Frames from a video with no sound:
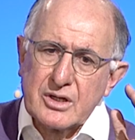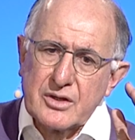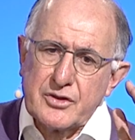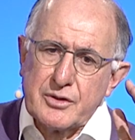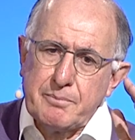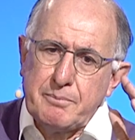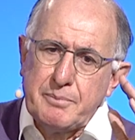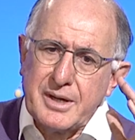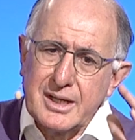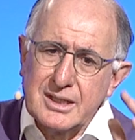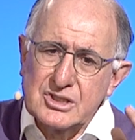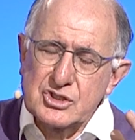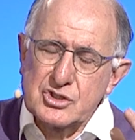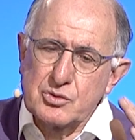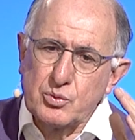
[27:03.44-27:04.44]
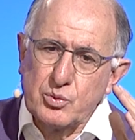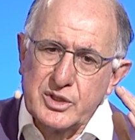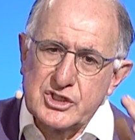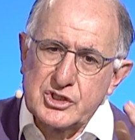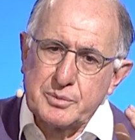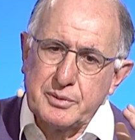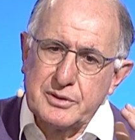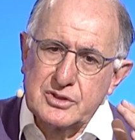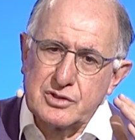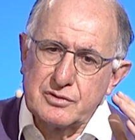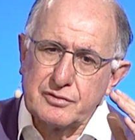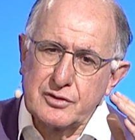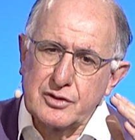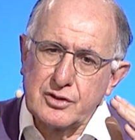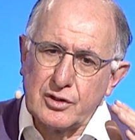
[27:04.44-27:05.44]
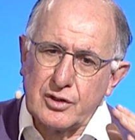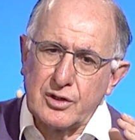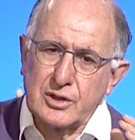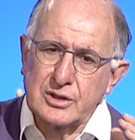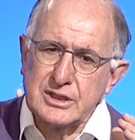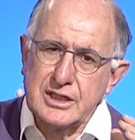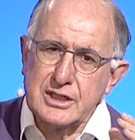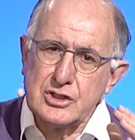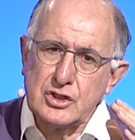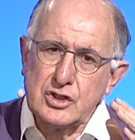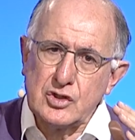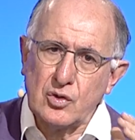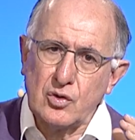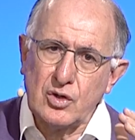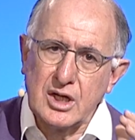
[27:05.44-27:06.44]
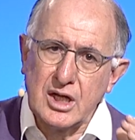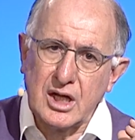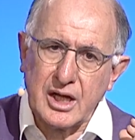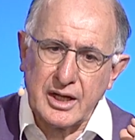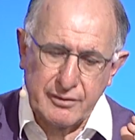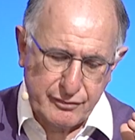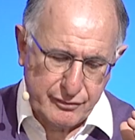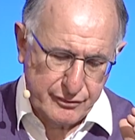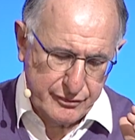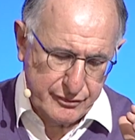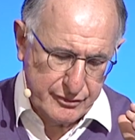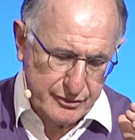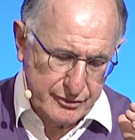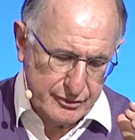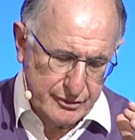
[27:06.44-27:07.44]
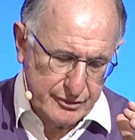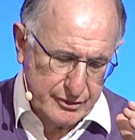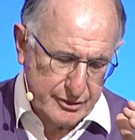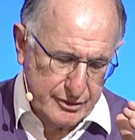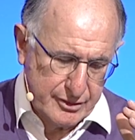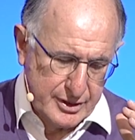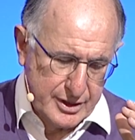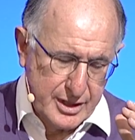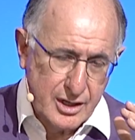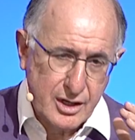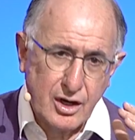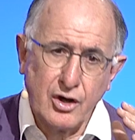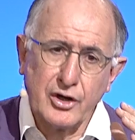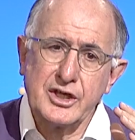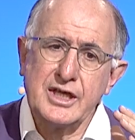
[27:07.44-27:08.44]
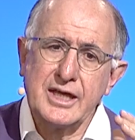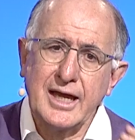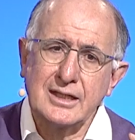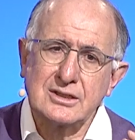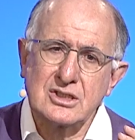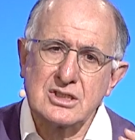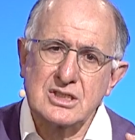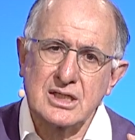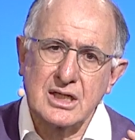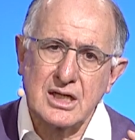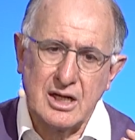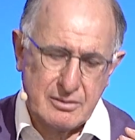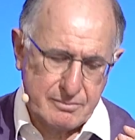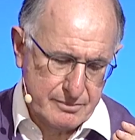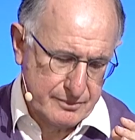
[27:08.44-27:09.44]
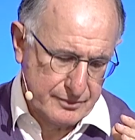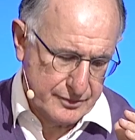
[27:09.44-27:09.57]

the best whispers of God in your life are yet to come.